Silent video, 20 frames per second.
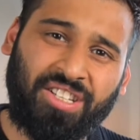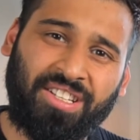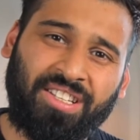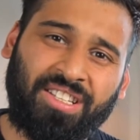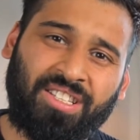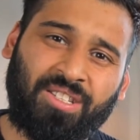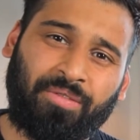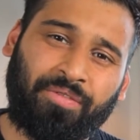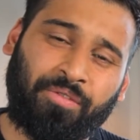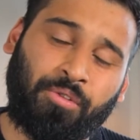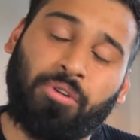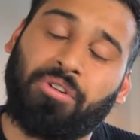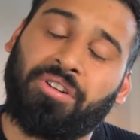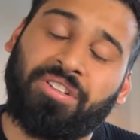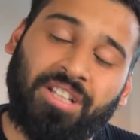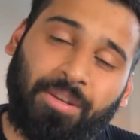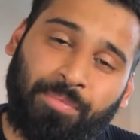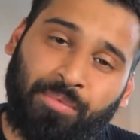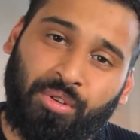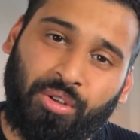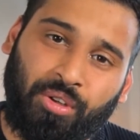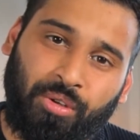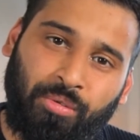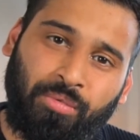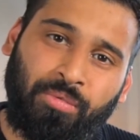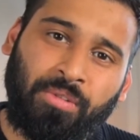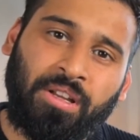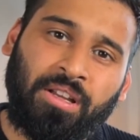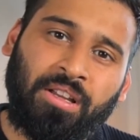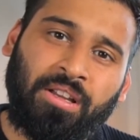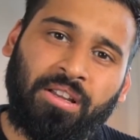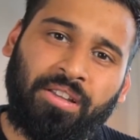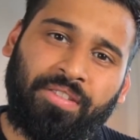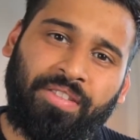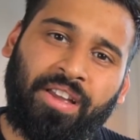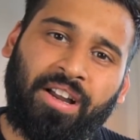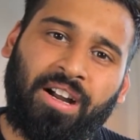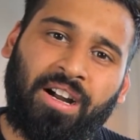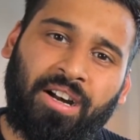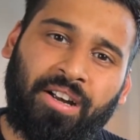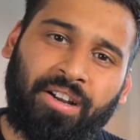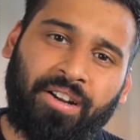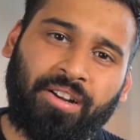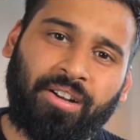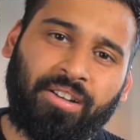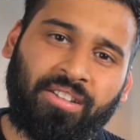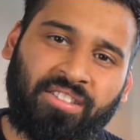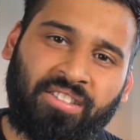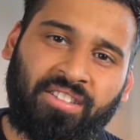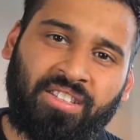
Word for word: is of course up to you. There are